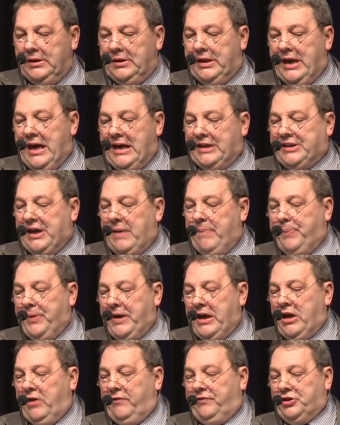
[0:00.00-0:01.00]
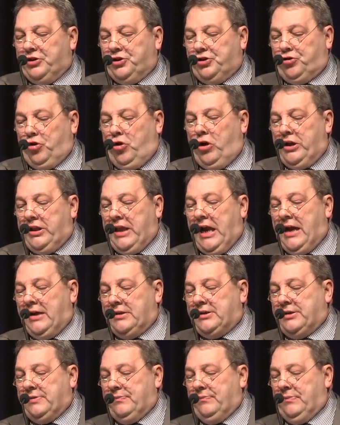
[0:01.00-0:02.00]
The SNP have destroyed
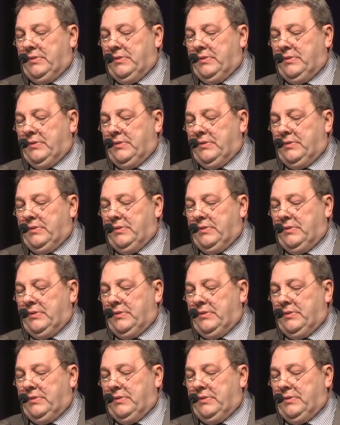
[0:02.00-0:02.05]
that,